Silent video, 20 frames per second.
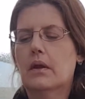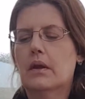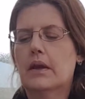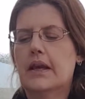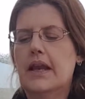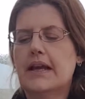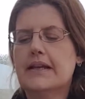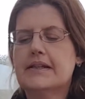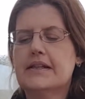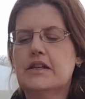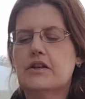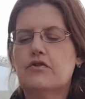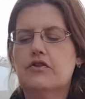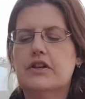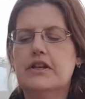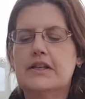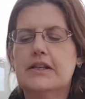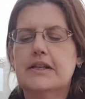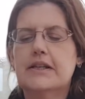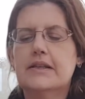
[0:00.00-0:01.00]
Next
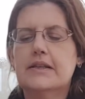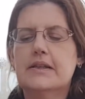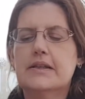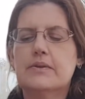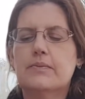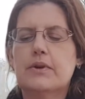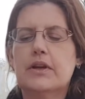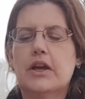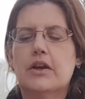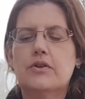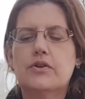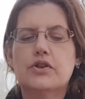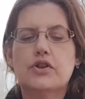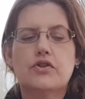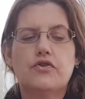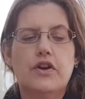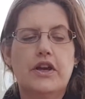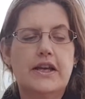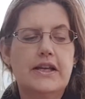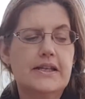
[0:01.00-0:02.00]
ingredient we're going to
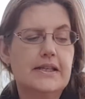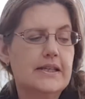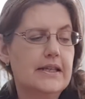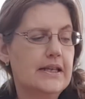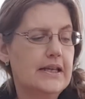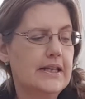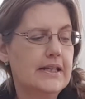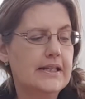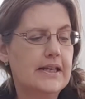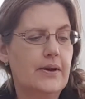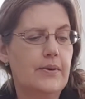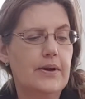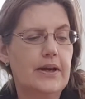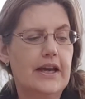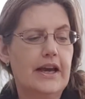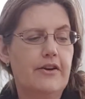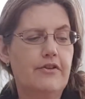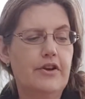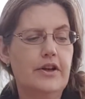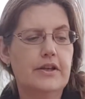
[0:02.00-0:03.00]
grate is our
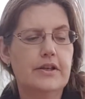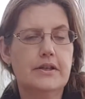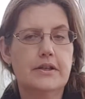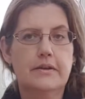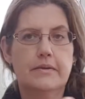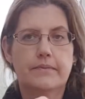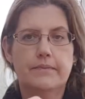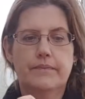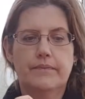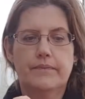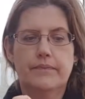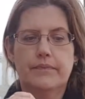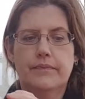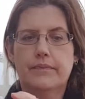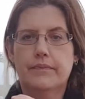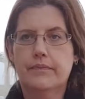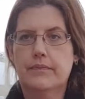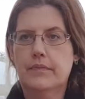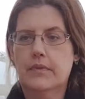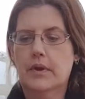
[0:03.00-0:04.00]
carrot.
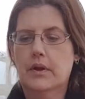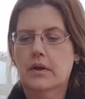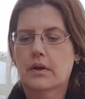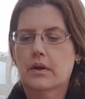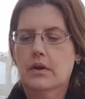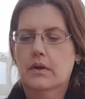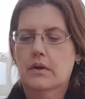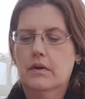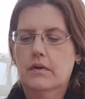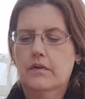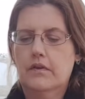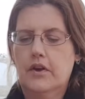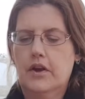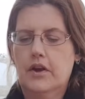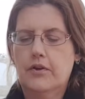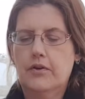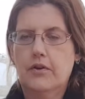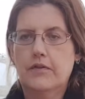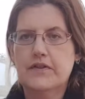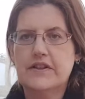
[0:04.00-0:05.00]
So
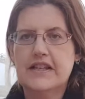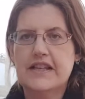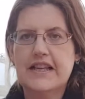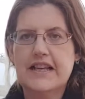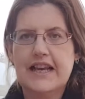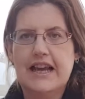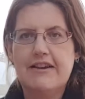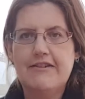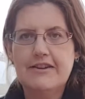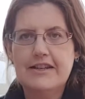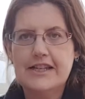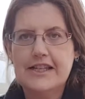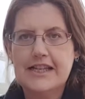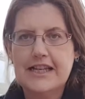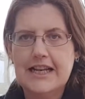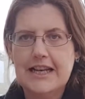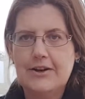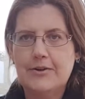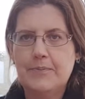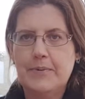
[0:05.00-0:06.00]
obviously the carrot is
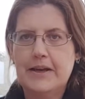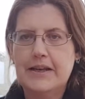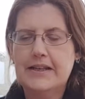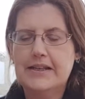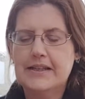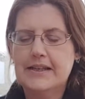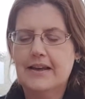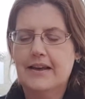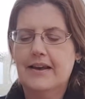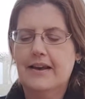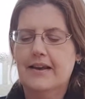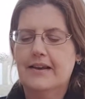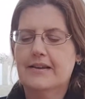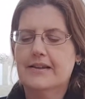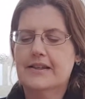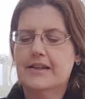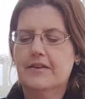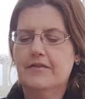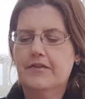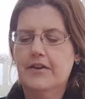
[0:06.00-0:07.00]
a little bit uh,
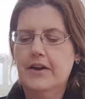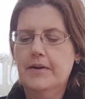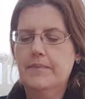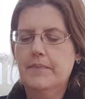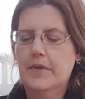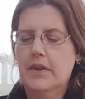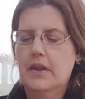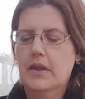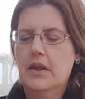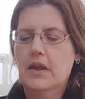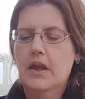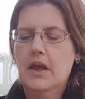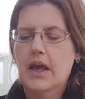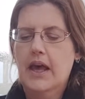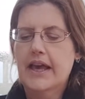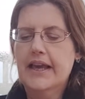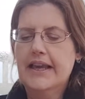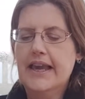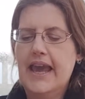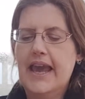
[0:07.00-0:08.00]
tougher.
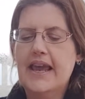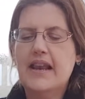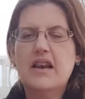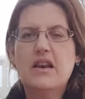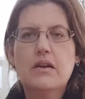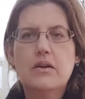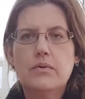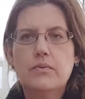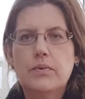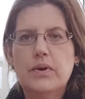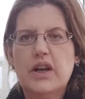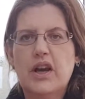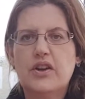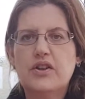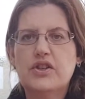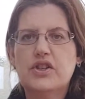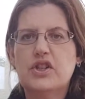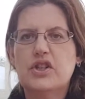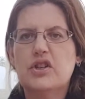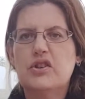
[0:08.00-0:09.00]
Again, we're
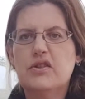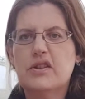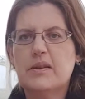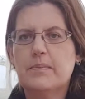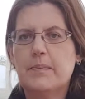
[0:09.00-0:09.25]
going to use